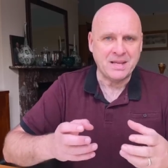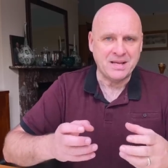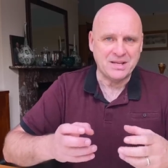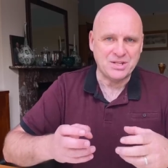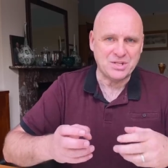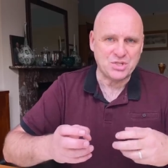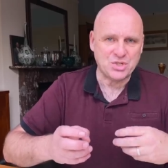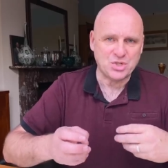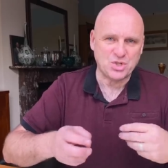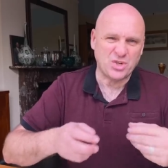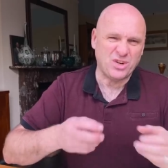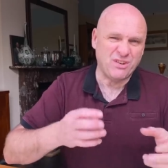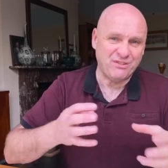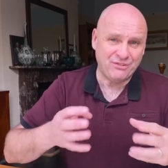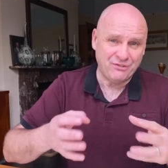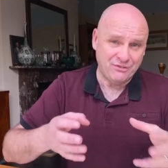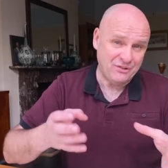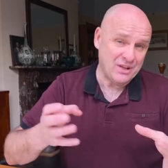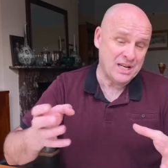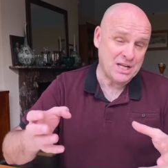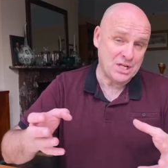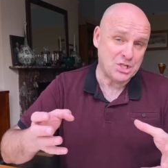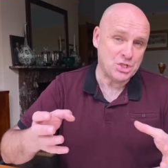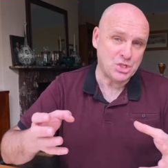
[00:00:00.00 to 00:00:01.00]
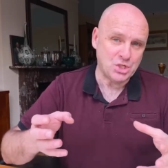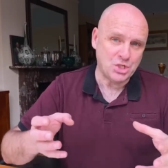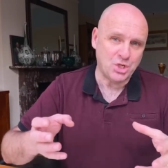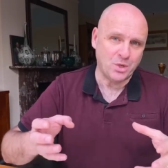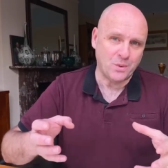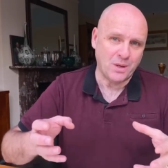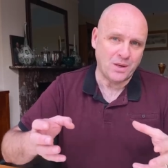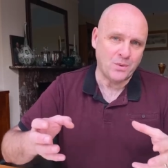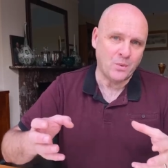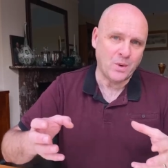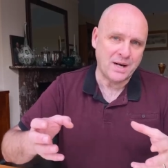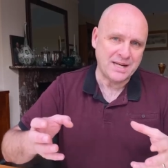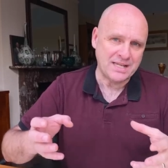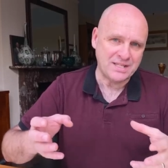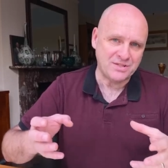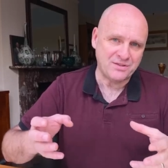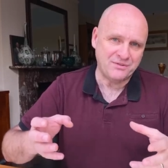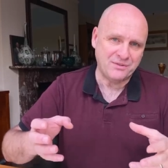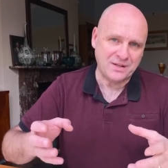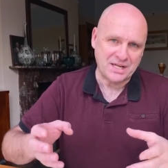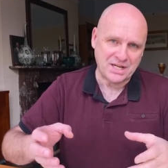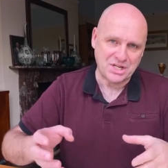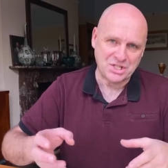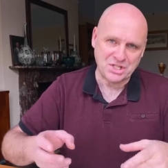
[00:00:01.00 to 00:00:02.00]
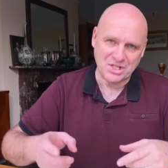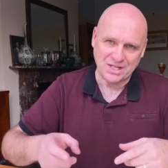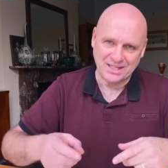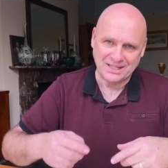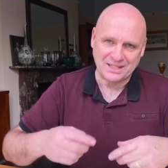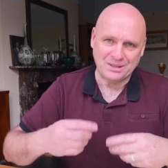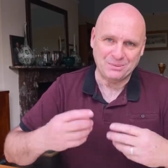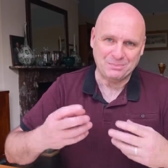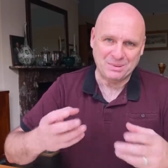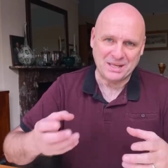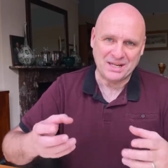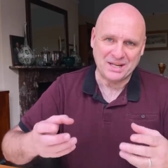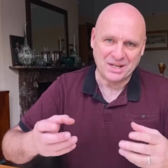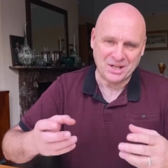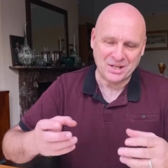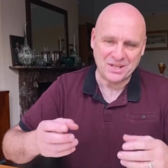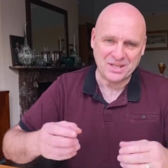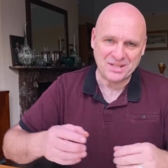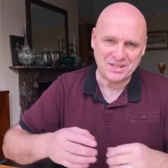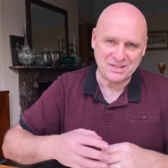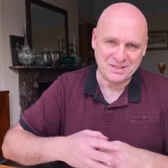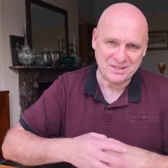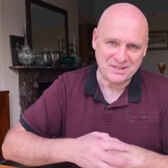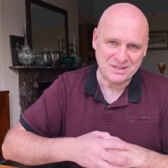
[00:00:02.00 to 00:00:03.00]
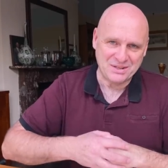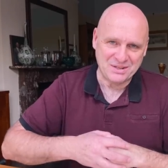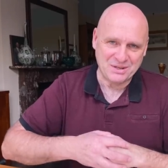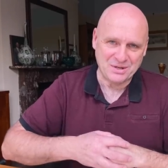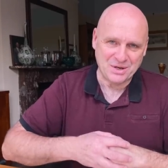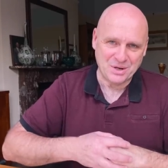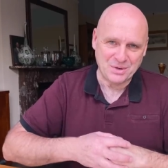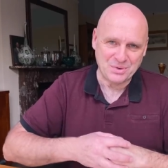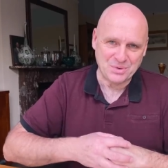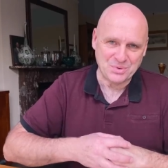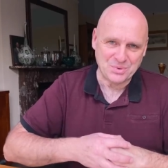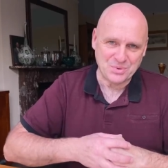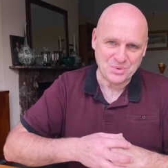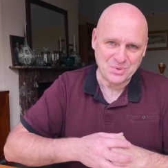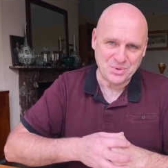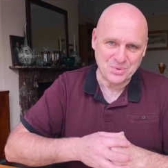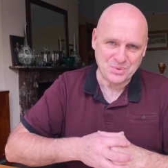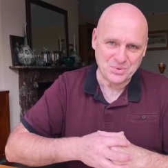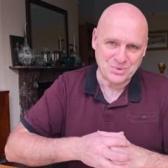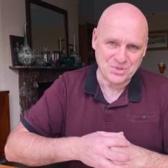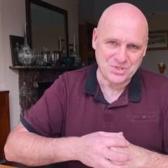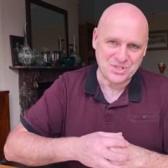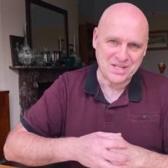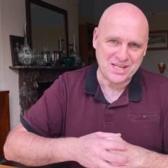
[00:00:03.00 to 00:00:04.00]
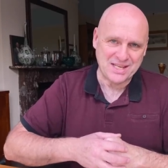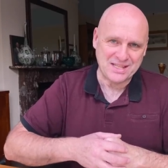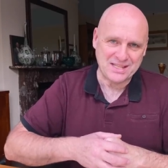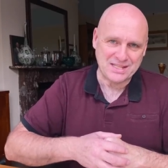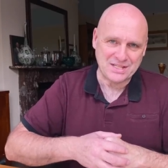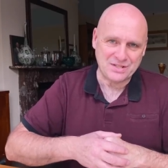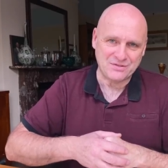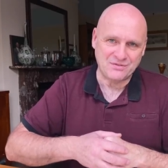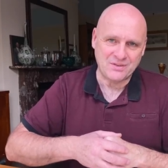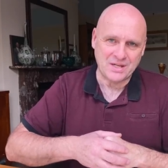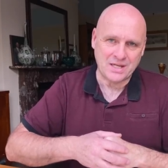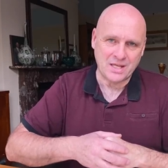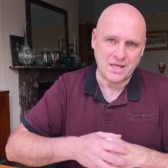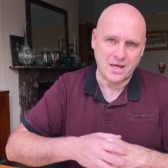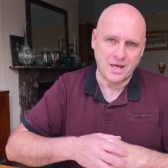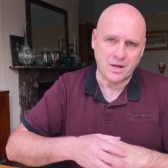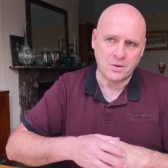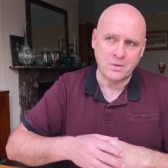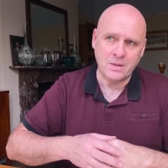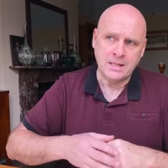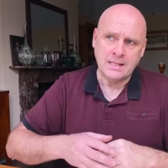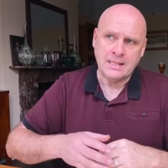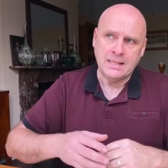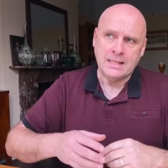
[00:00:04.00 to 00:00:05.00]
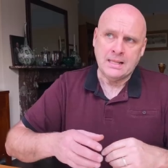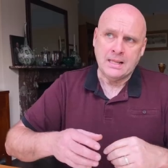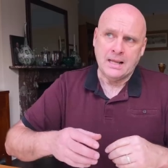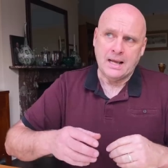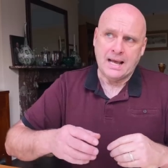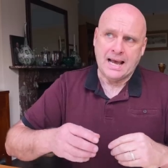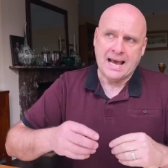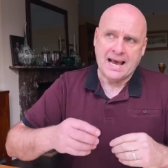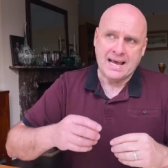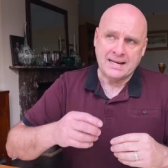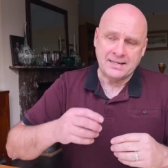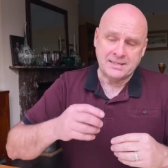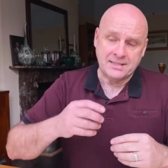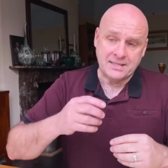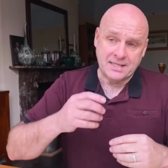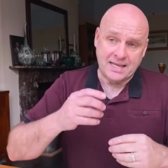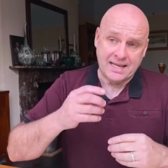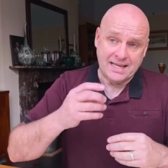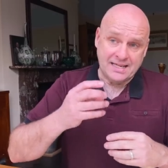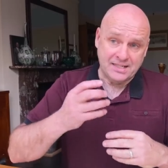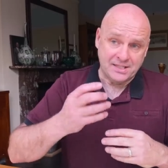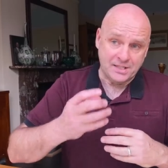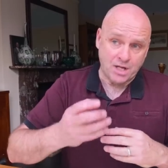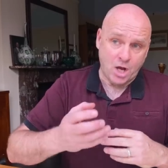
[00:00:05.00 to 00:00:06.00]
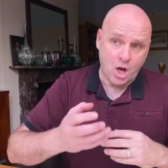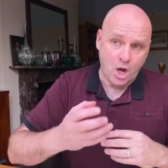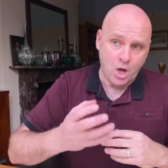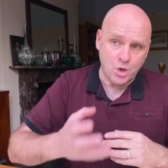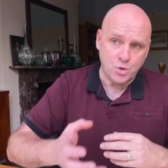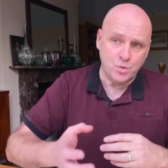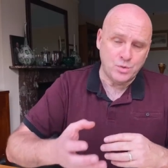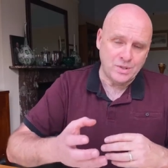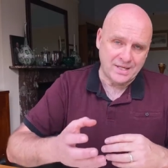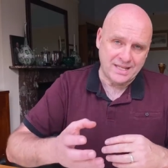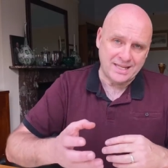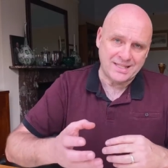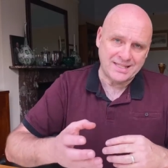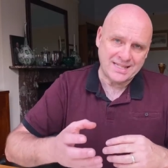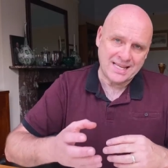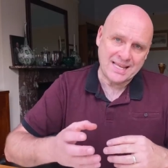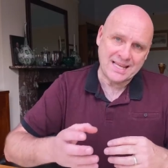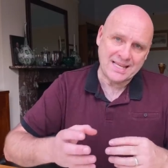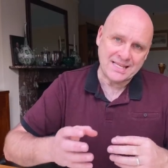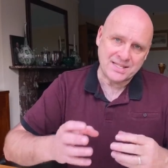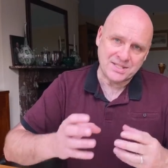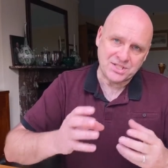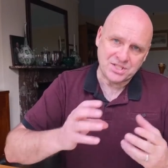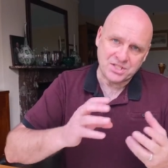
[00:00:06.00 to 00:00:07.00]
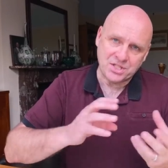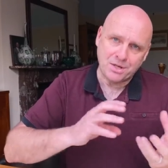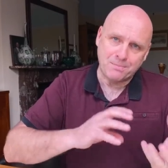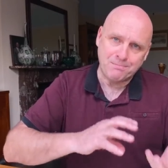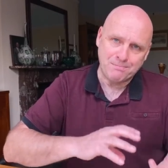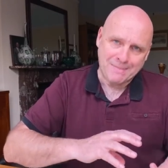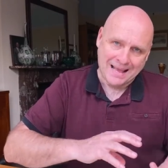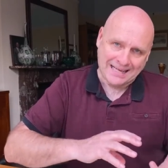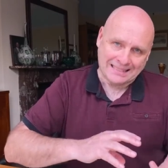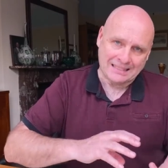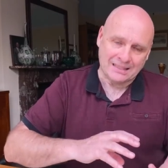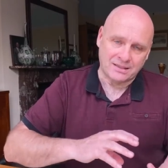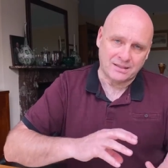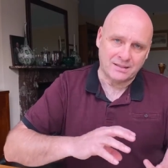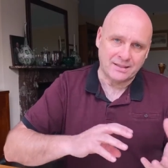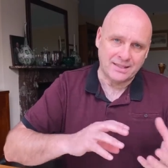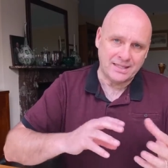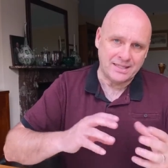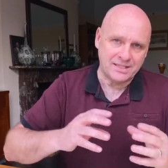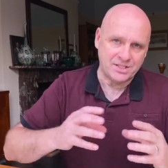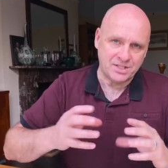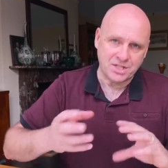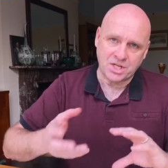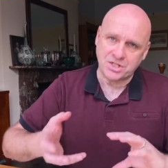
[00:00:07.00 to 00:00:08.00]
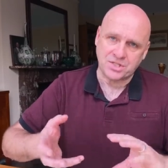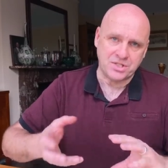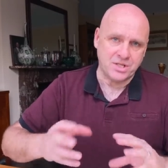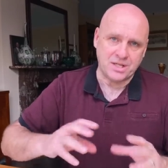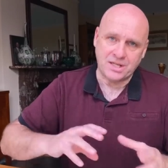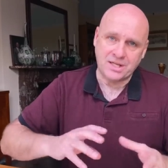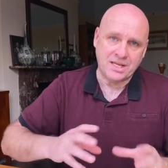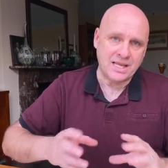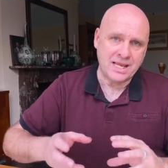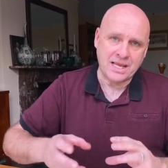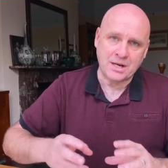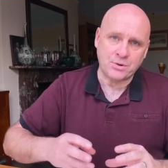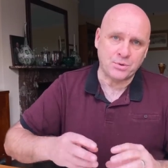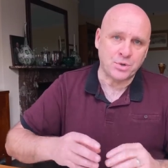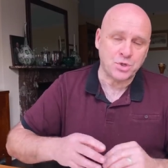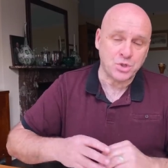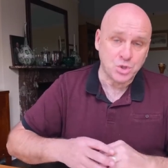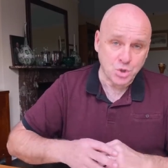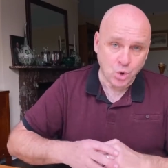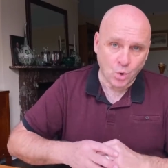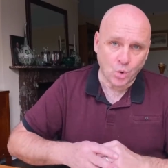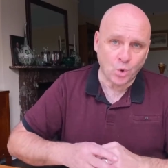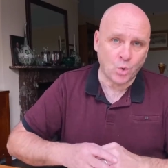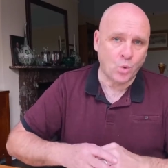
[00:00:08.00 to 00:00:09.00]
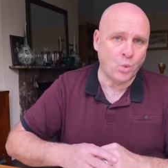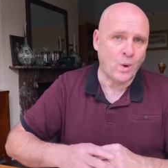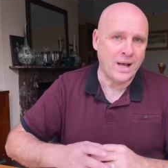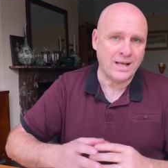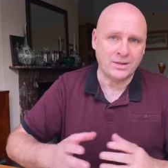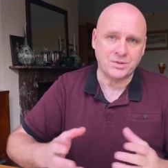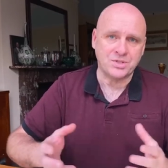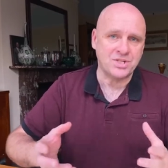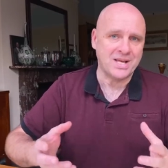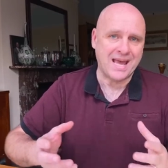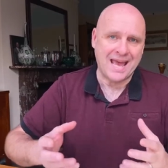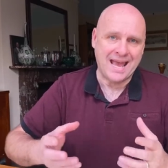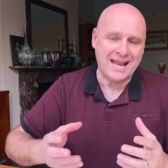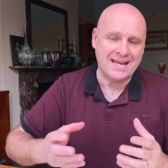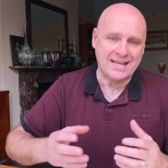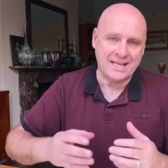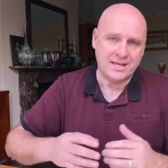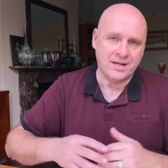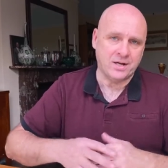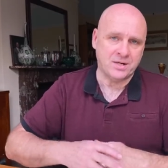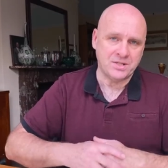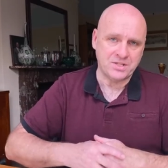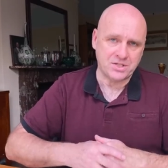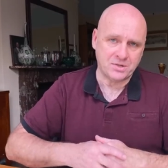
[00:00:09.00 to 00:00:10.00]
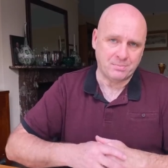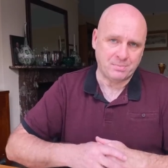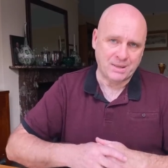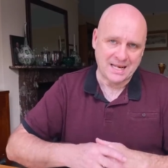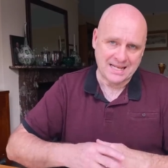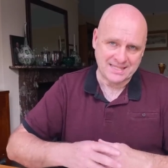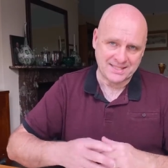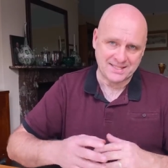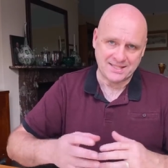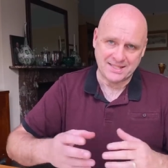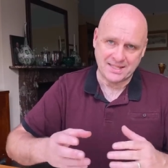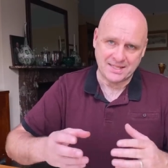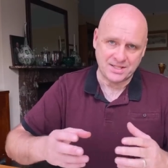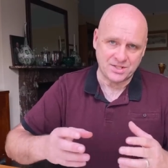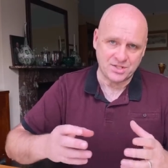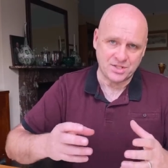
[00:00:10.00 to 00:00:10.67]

sort of finish to it when it's finished a little bit like you, you know you'll you'll see in this video and it only adheres to metal it doesn't adhere at all well to any kinds of plastics